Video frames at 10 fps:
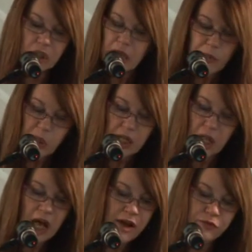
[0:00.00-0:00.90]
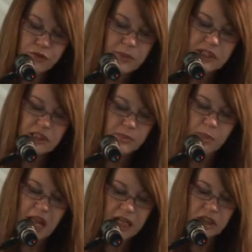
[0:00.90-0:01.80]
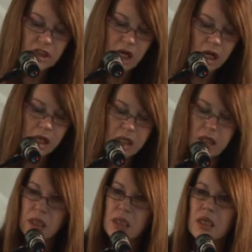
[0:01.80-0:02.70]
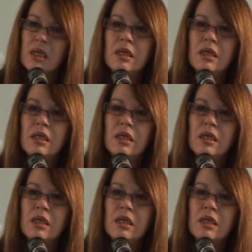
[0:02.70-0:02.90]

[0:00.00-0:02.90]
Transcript: I will climb from this blackened earth